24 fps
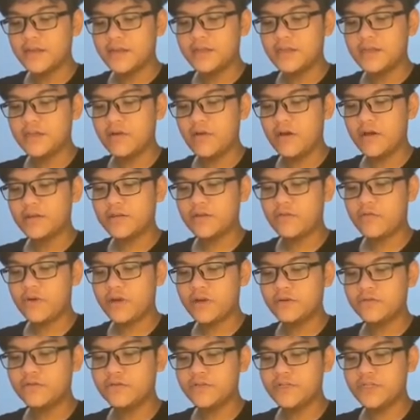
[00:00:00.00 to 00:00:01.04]
You are the
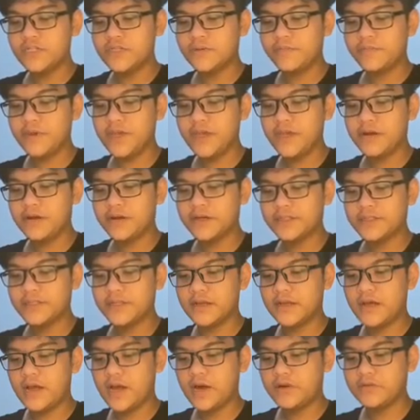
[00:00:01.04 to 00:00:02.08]
one who disappeared,
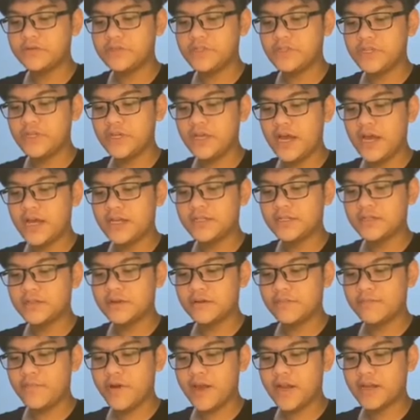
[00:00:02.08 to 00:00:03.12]
Algie
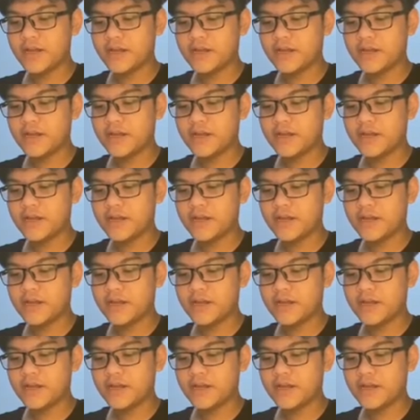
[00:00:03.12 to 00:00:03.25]
answered back.